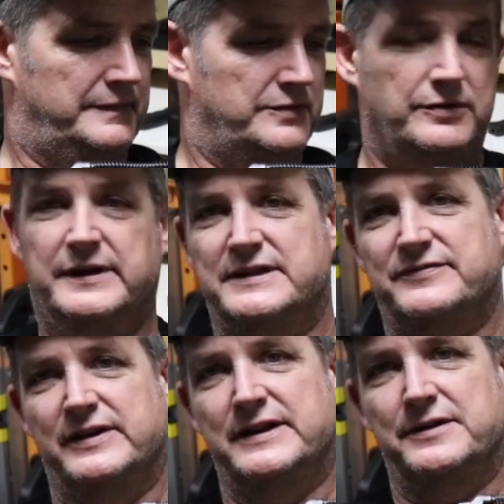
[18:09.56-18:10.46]
Doing these
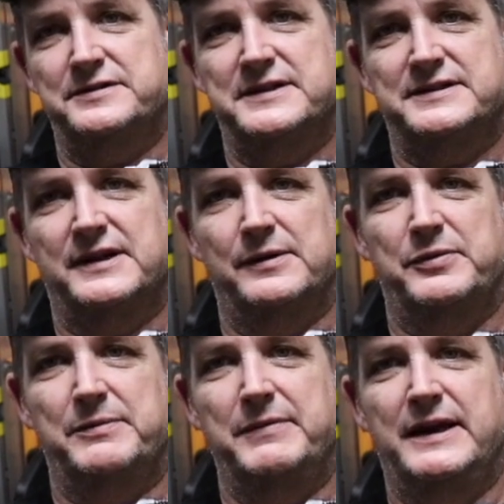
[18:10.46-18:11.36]
videos, it's going to
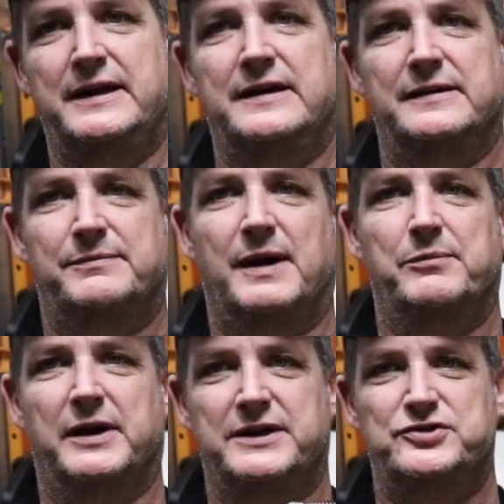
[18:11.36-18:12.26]
be me, my
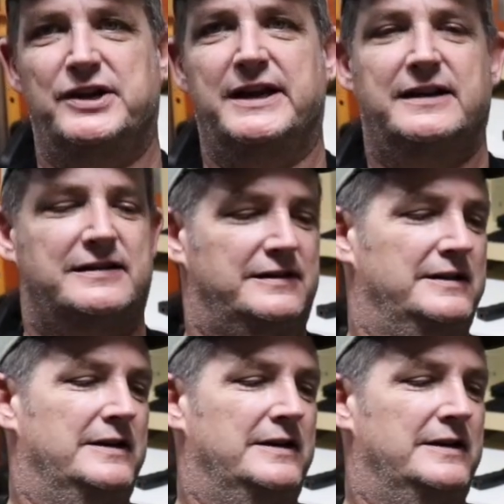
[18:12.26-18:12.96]
buddy Jake.